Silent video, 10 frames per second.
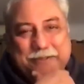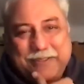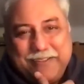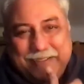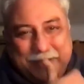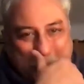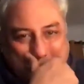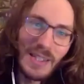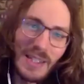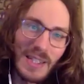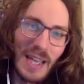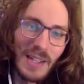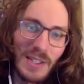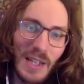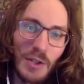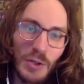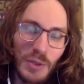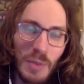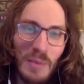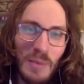their minds in a sense, and not
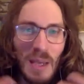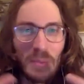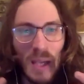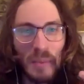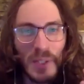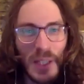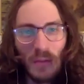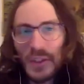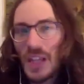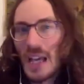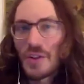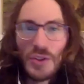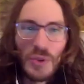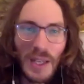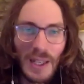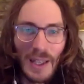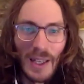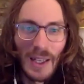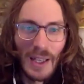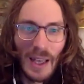maybe sometimes kind of censoring
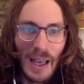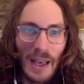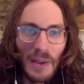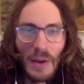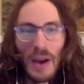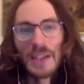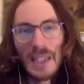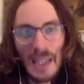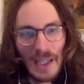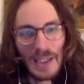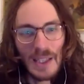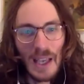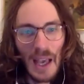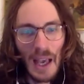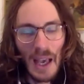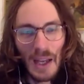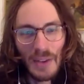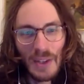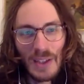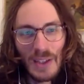their ideas. And I
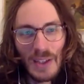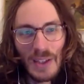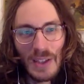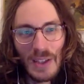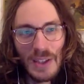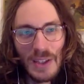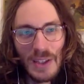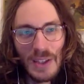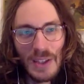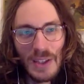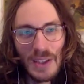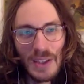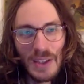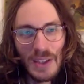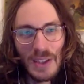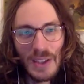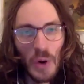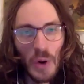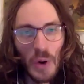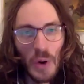think it's something which is
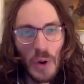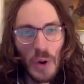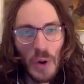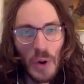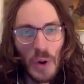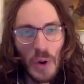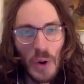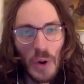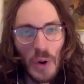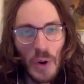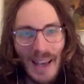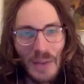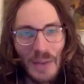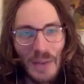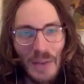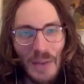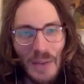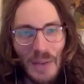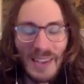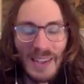so kind of so
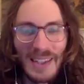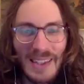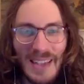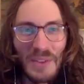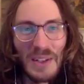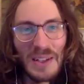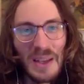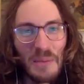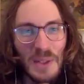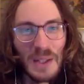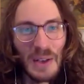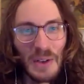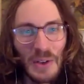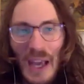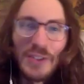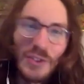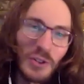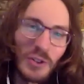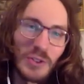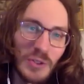vivid, and I think it's definitely
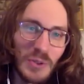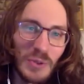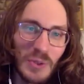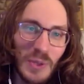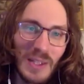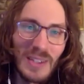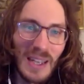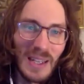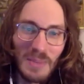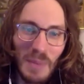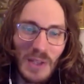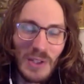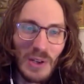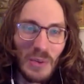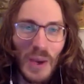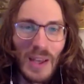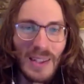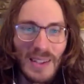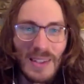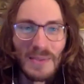something that connects her to India in a special
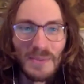way.